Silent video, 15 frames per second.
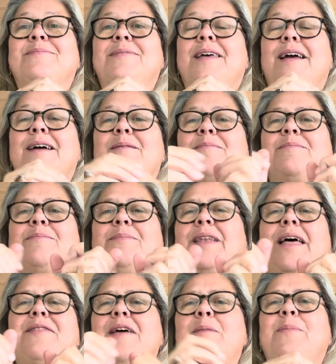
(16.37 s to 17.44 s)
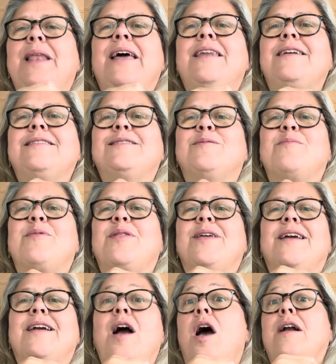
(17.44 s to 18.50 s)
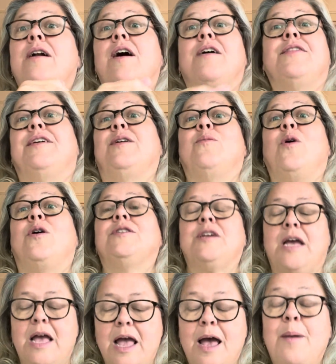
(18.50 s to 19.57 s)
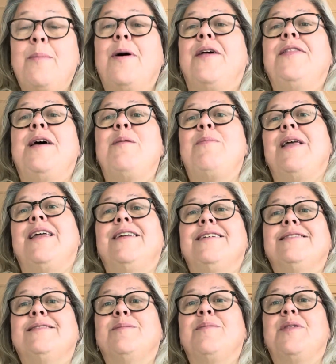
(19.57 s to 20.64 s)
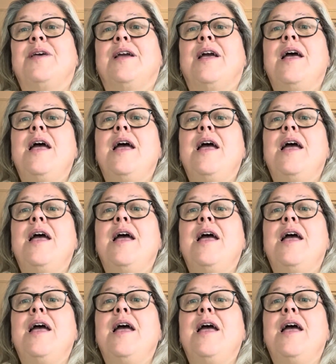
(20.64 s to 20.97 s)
They're planning something. I can't think what, but they're planning something.